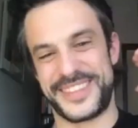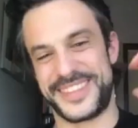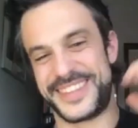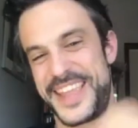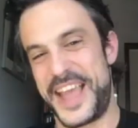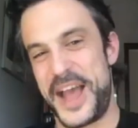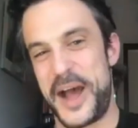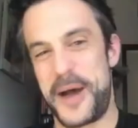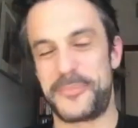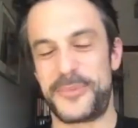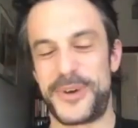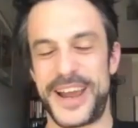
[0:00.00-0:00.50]

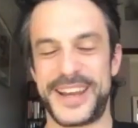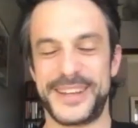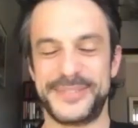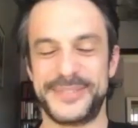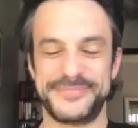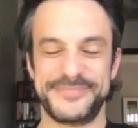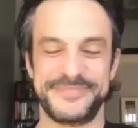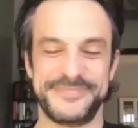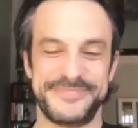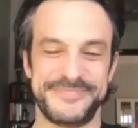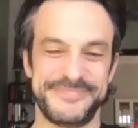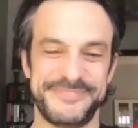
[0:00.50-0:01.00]
yeah, I'm ready.
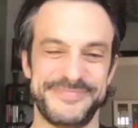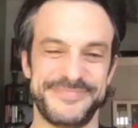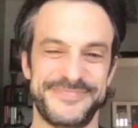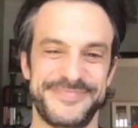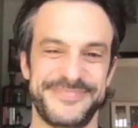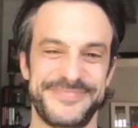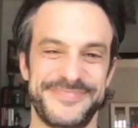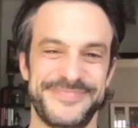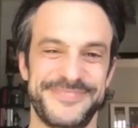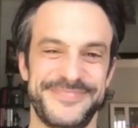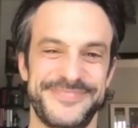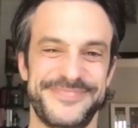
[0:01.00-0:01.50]

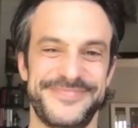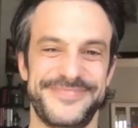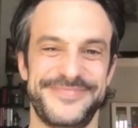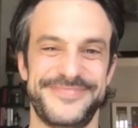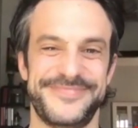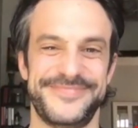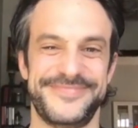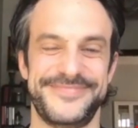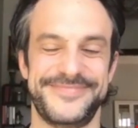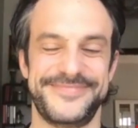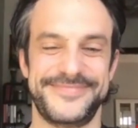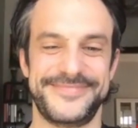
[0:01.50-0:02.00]
The first
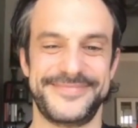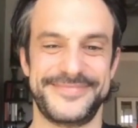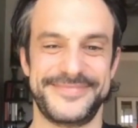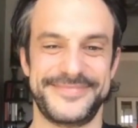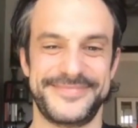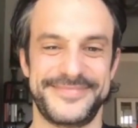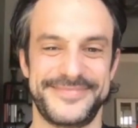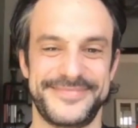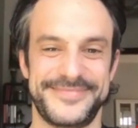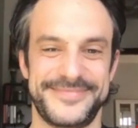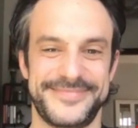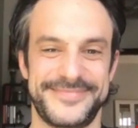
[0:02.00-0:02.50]
one:
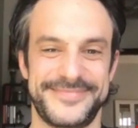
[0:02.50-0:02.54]
your